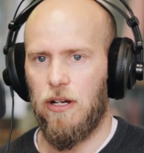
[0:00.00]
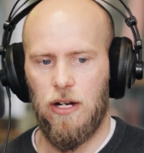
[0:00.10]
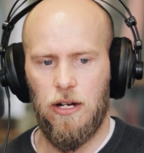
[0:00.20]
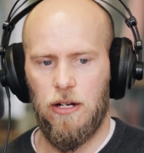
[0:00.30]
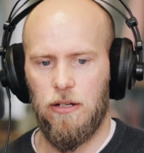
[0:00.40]

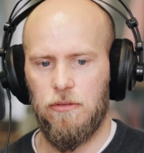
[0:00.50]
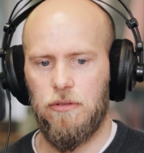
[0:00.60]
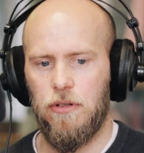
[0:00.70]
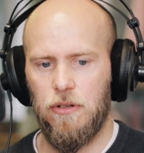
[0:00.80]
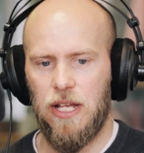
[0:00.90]
uh,
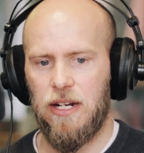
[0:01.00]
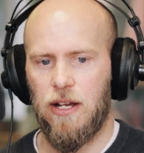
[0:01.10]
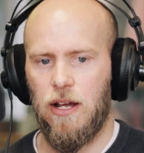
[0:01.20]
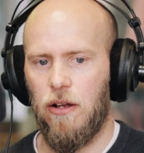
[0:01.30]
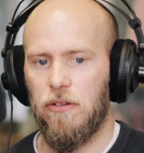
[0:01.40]
through that
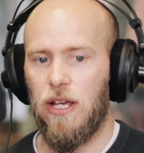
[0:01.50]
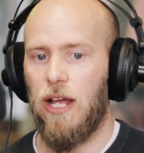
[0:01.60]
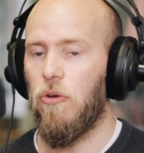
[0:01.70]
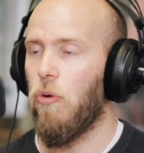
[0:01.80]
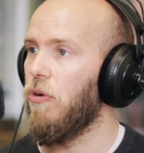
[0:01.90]
account,
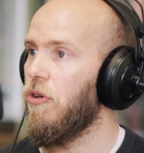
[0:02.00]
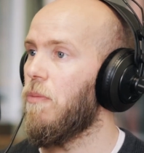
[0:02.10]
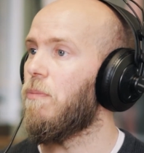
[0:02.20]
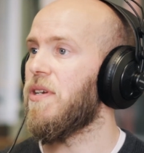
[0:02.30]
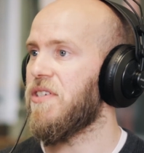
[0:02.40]
and all
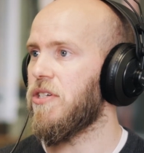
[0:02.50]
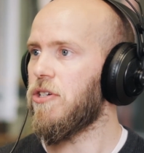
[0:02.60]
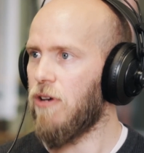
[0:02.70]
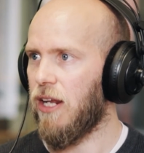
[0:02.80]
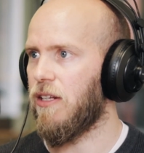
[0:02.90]
your
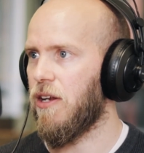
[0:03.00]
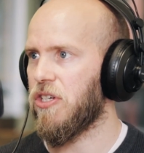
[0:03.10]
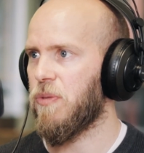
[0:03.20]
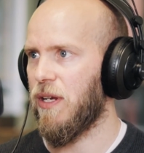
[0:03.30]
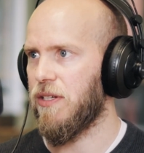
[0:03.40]
business-related
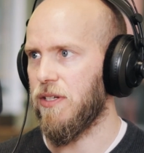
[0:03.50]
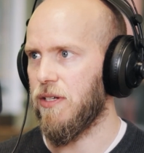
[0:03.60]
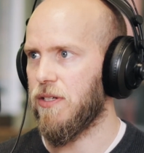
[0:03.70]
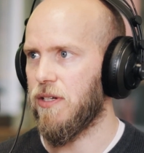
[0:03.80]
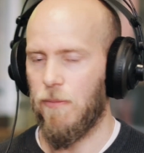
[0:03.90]

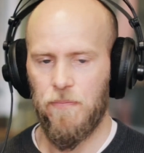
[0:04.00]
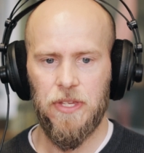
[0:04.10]
expenses